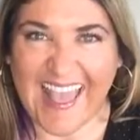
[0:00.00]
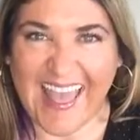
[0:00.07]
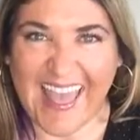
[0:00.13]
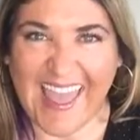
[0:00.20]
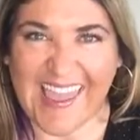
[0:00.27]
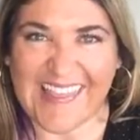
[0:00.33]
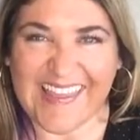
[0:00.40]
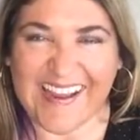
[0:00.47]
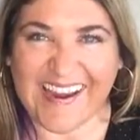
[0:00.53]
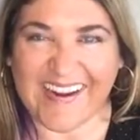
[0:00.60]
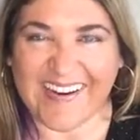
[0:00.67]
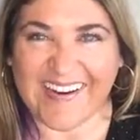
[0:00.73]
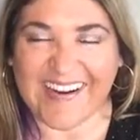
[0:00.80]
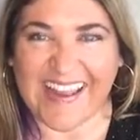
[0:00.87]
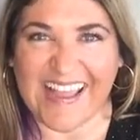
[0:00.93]
Hey
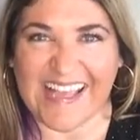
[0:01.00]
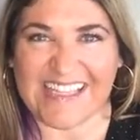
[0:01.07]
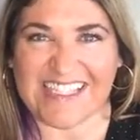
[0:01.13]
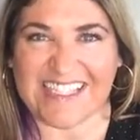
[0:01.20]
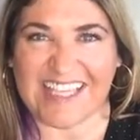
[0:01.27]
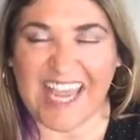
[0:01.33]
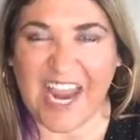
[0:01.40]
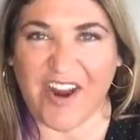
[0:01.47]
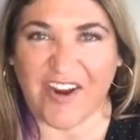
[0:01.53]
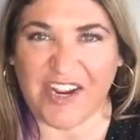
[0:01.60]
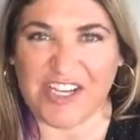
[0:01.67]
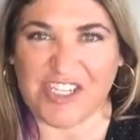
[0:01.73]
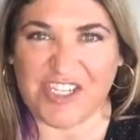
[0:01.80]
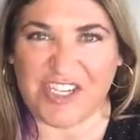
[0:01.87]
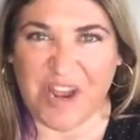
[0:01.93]
there, it's
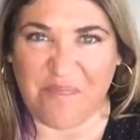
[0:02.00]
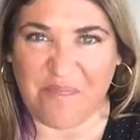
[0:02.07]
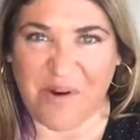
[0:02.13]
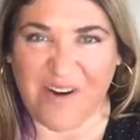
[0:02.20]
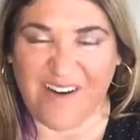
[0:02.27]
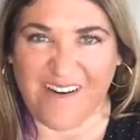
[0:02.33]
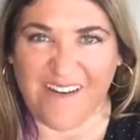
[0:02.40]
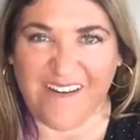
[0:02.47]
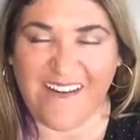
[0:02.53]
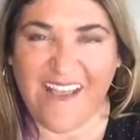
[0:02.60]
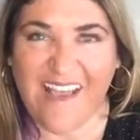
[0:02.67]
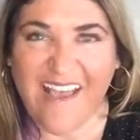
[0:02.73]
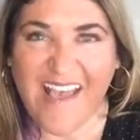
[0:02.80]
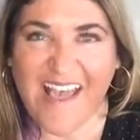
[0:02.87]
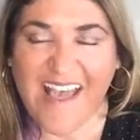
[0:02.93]
Carrie Shepherd
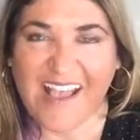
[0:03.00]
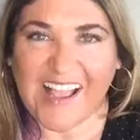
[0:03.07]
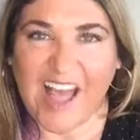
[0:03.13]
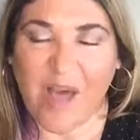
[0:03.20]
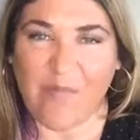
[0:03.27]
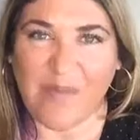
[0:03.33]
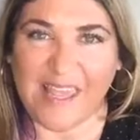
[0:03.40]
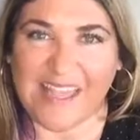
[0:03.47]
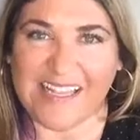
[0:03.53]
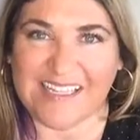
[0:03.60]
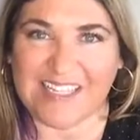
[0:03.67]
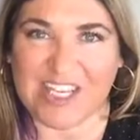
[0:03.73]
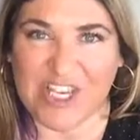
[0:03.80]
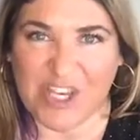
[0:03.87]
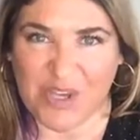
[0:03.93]

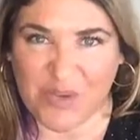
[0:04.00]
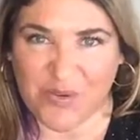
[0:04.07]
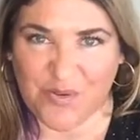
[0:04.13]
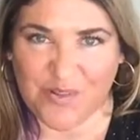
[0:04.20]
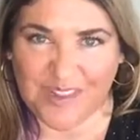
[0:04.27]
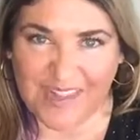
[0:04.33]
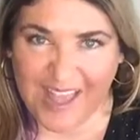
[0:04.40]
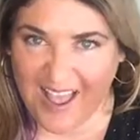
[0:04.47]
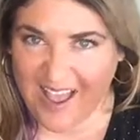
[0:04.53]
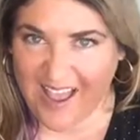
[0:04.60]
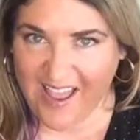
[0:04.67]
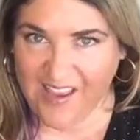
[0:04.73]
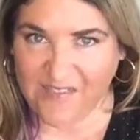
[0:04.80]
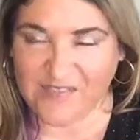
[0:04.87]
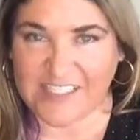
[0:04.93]
coming to you
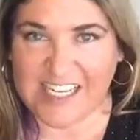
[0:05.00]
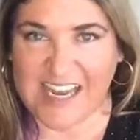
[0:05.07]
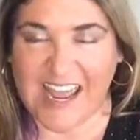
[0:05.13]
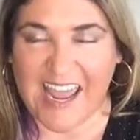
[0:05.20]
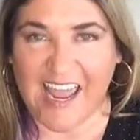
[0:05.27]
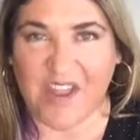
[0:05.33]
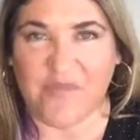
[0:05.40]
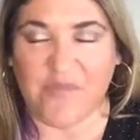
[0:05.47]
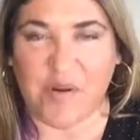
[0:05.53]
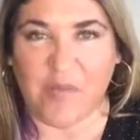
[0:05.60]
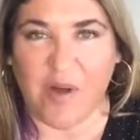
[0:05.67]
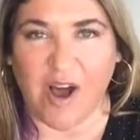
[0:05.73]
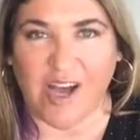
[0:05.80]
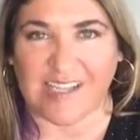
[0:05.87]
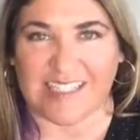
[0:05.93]
live today
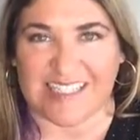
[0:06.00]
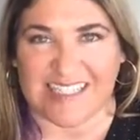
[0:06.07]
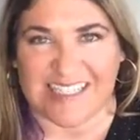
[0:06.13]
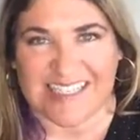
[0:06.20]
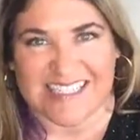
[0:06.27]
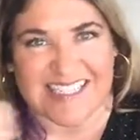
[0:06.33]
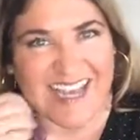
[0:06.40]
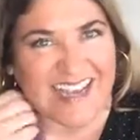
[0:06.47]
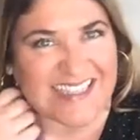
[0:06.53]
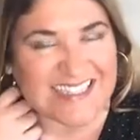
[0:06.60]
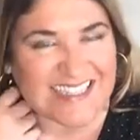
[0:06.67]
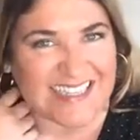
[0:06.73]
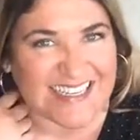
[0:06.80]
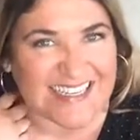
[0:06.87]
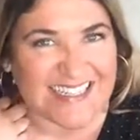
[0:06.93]
from Austin,
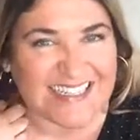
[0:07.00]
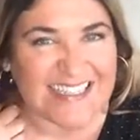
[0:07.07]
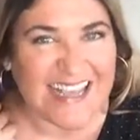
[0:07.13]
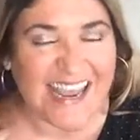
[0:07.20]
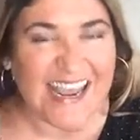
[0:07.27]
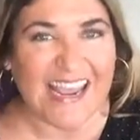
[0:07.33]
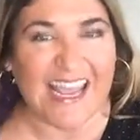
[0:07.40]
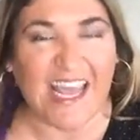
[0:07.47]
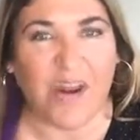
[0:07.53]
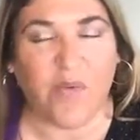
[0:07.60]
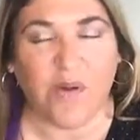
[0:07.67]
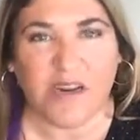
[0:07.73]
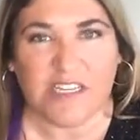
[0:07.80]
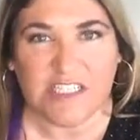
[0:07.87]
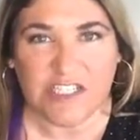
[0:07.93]
Texas. And I
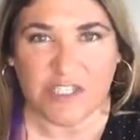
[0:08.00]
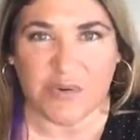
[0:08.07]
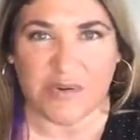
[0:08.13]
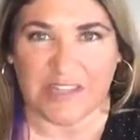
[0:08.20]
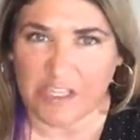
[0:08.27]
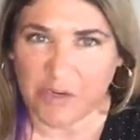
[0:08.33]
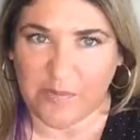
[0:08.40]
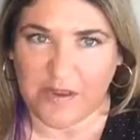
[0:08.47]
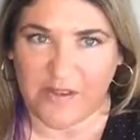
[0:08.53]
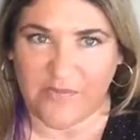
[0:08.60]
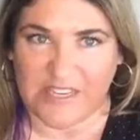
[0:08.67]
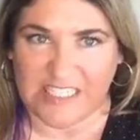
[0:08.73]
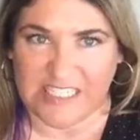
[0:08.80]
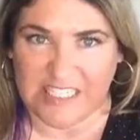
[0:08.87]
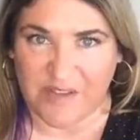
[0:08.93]
wanted to do a little bit of
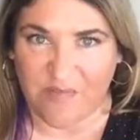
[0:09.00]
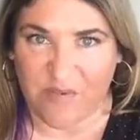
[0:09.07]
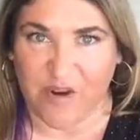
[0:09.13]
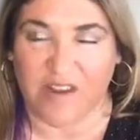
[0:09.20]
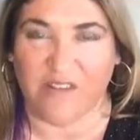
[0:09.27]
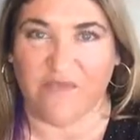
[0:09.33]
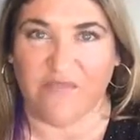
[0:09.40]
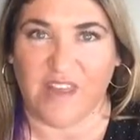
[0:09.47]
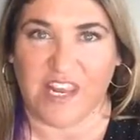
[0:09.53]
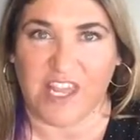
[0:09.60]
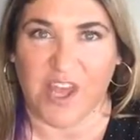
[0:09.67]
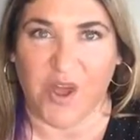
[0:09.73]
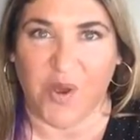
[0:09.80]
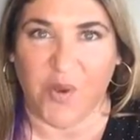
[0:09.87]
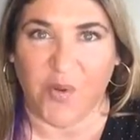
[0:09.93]
a different
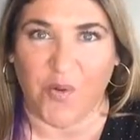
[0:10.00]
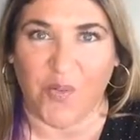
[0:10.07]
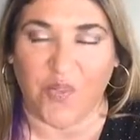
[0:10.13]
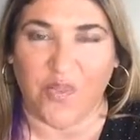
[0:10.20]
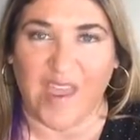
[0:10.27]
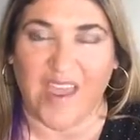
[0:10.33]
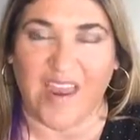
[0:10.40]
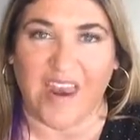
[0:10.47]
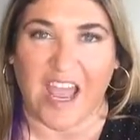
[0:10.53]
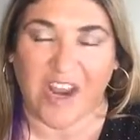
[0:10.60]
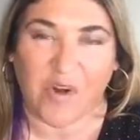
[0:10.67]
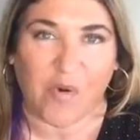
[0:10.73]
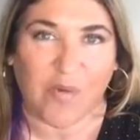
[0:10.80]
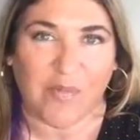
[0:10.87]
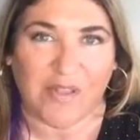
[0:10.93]
video than I
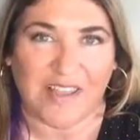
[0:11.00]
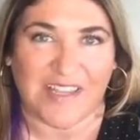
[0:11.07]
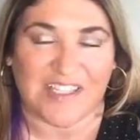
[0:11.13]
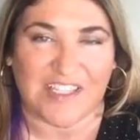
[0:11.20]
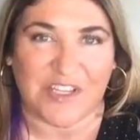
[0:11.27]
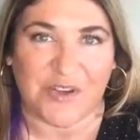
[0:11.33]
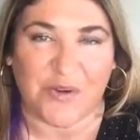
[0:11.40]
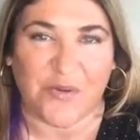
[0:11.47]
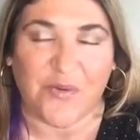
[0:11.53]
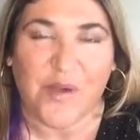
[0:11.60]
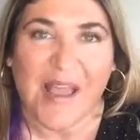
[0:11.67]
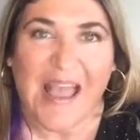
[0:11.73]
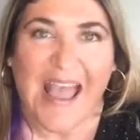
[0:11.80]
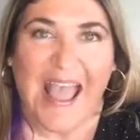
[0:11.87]
normally do.